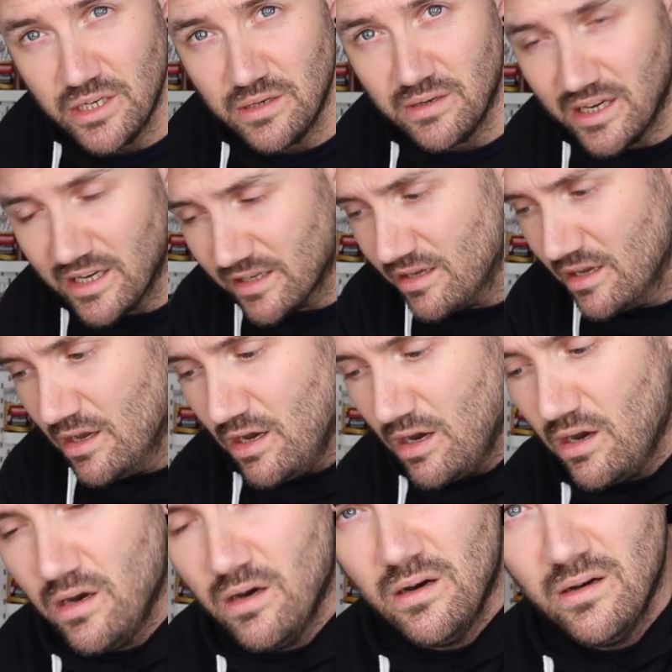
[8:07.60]
tunic
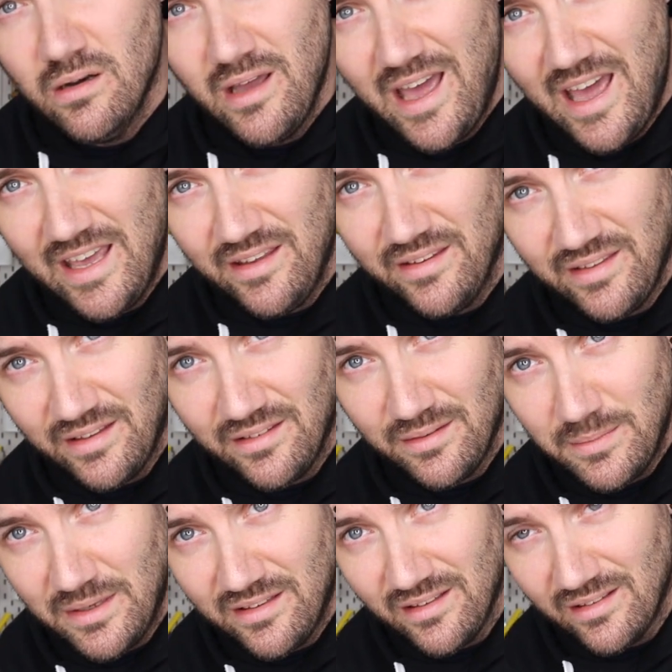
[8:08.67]
are 8
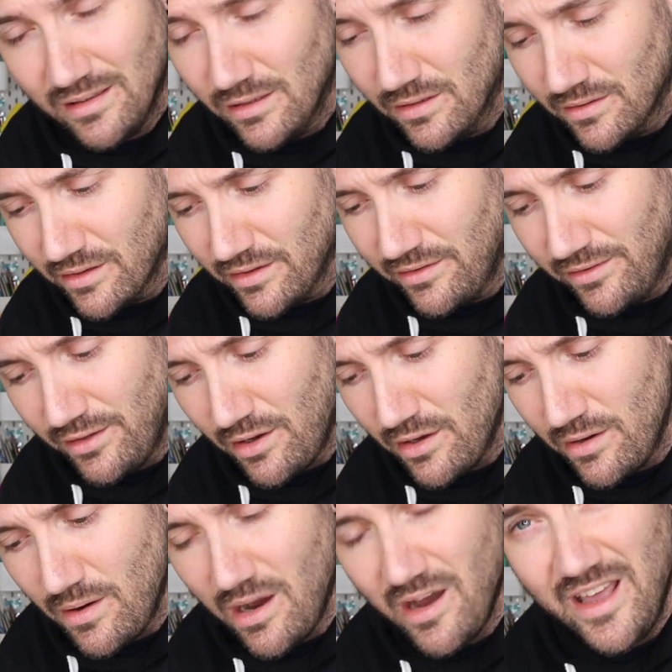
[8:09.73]
centimeters long.
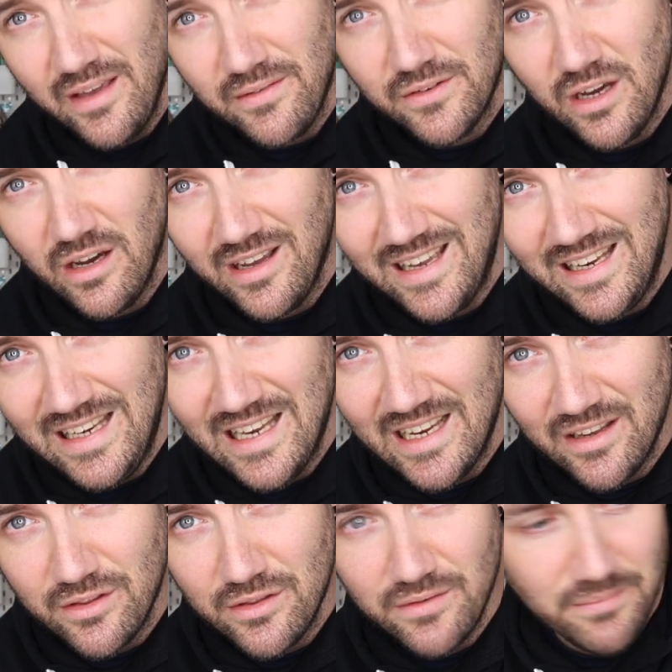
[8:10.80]
So I have cut a
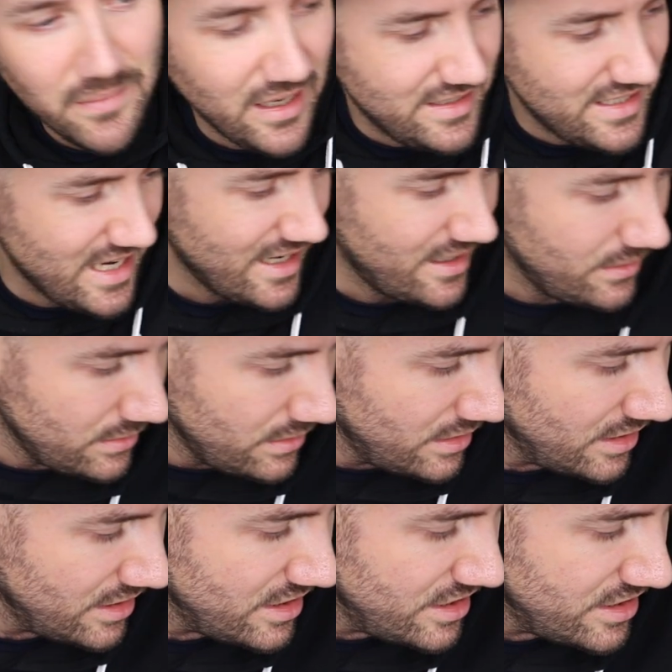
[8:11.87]
length of my dowel
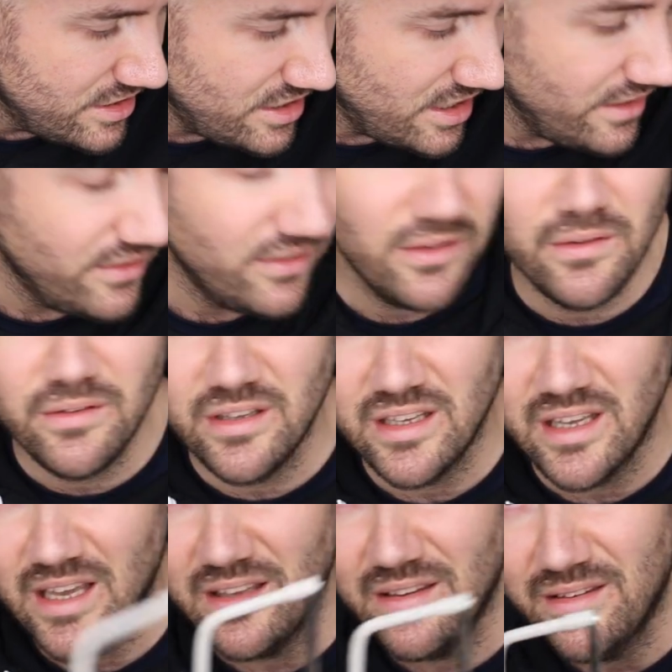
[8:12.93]
just
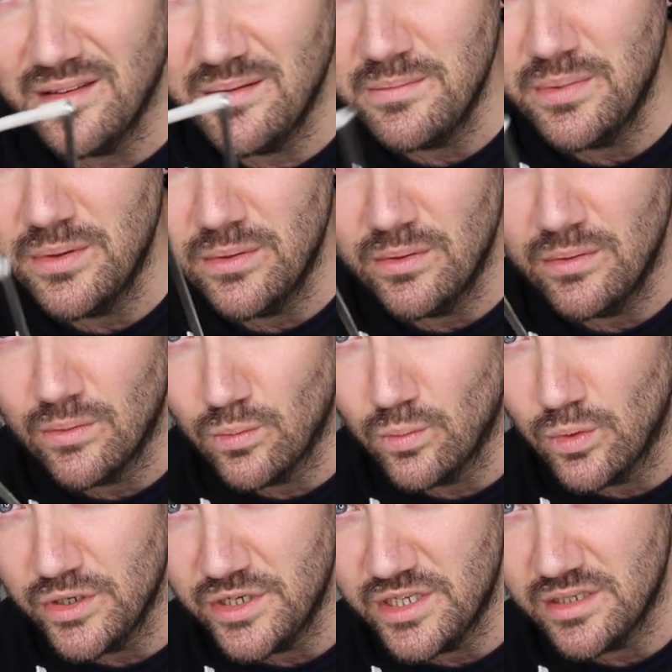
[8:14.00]
using a simple
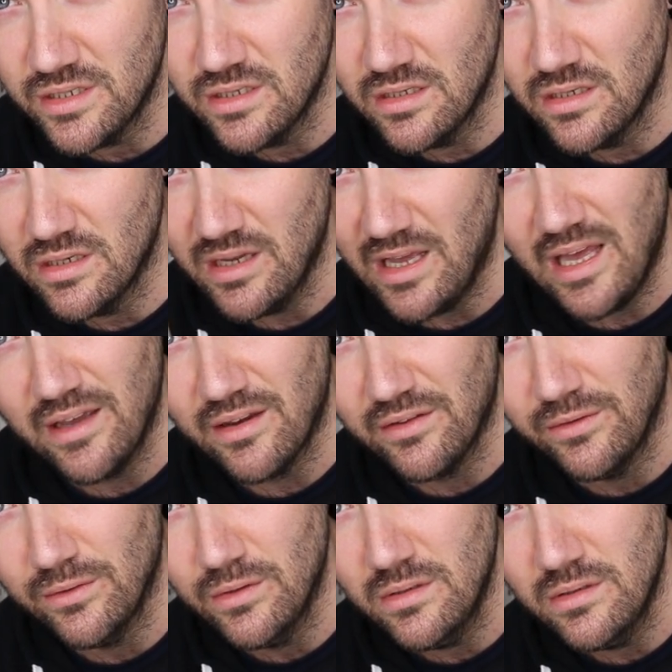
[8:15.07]
wood
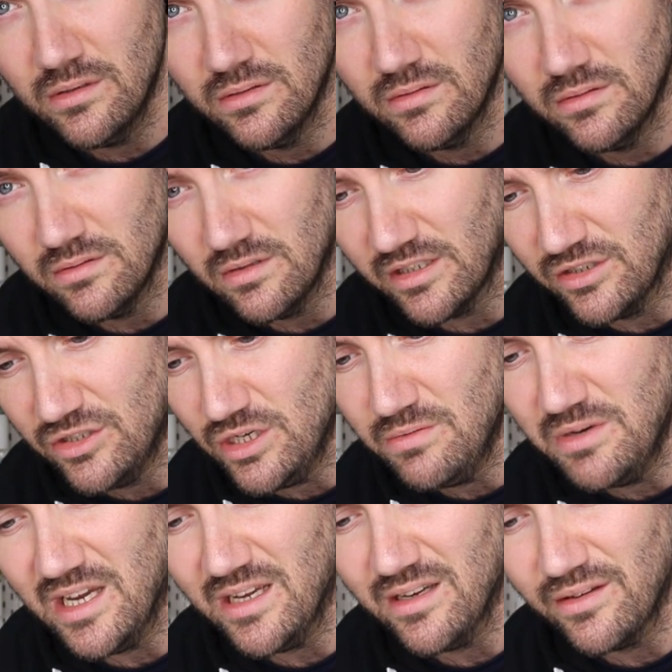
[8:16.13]
hacksaw, a
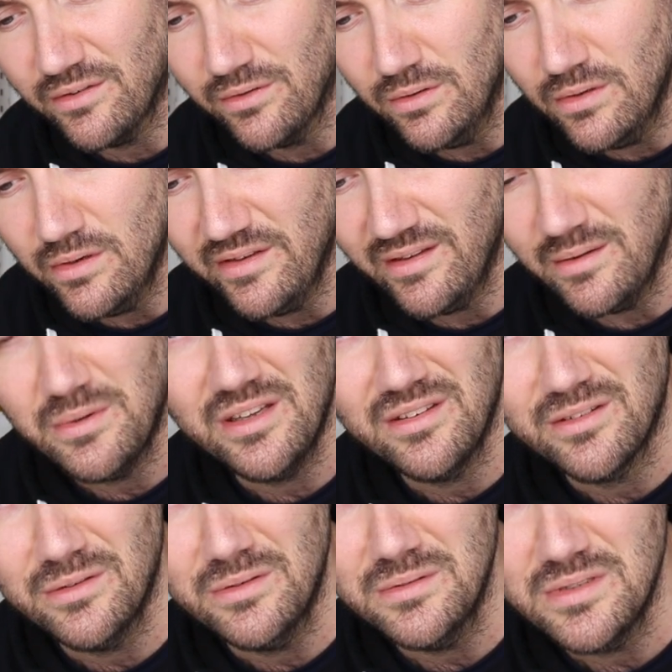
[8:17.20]
junior hacksaw, is that what it's
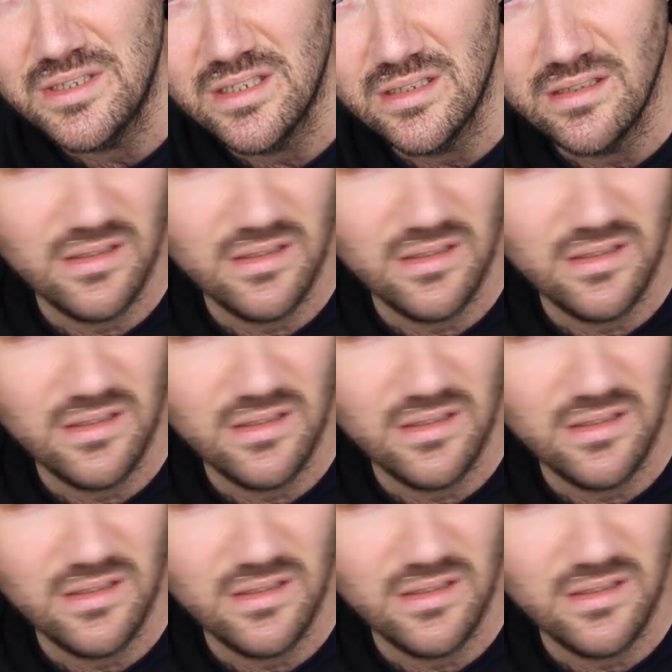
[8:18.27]
called?